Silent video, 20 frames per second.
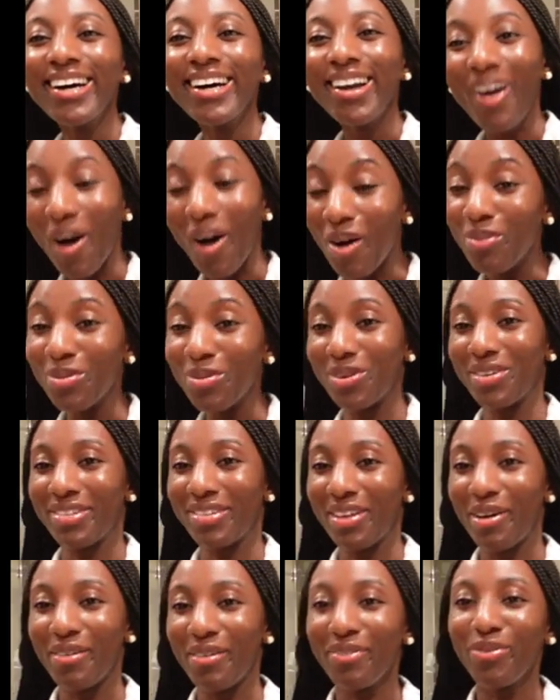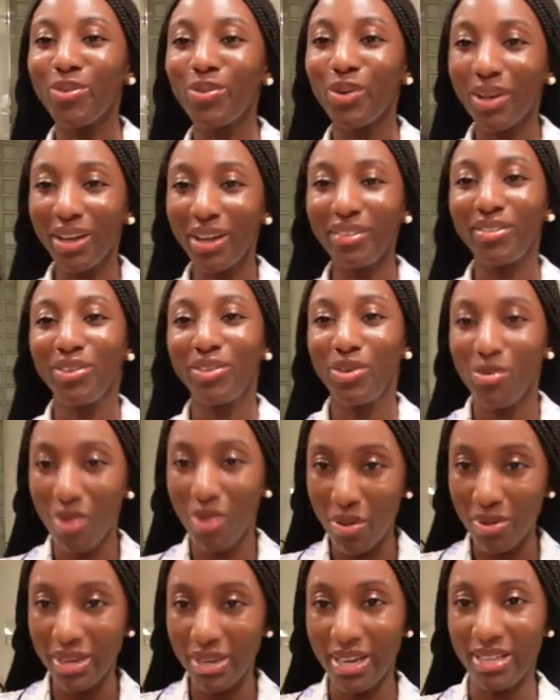Calm yourself. We'll get to you
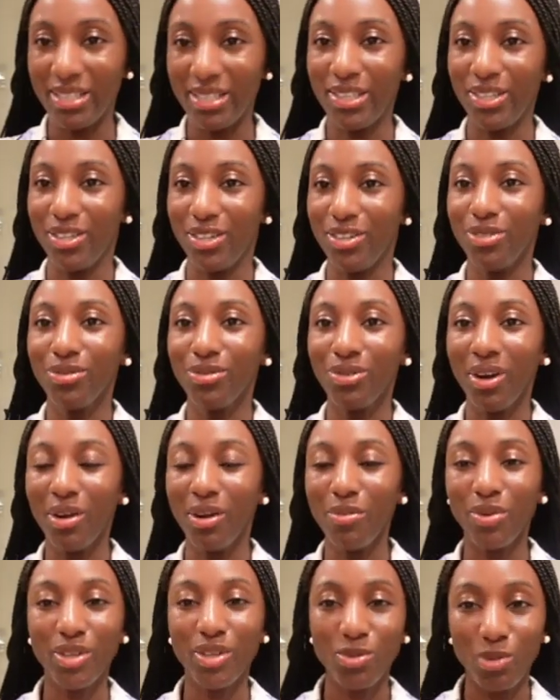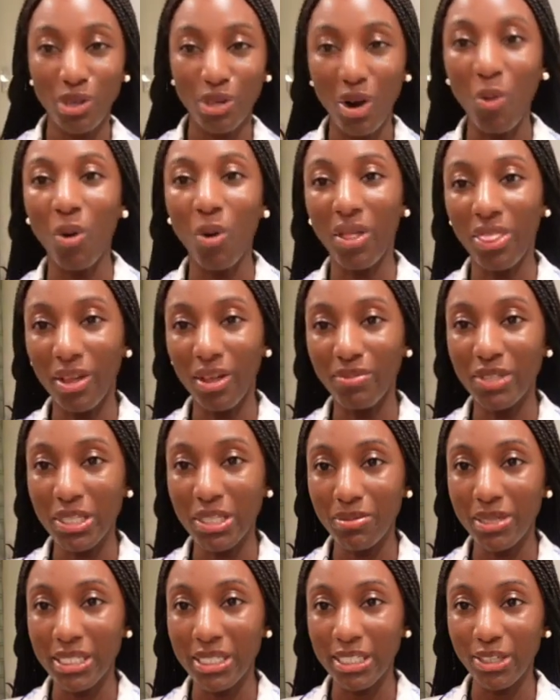when we get to you because we don't want them to
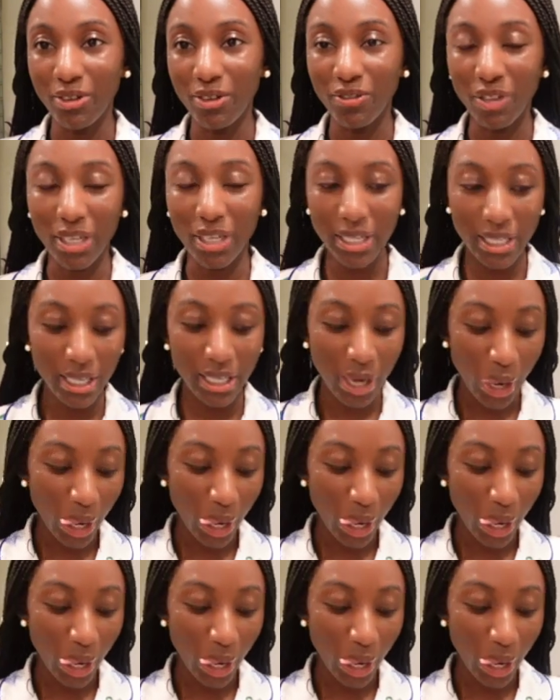miss their flight.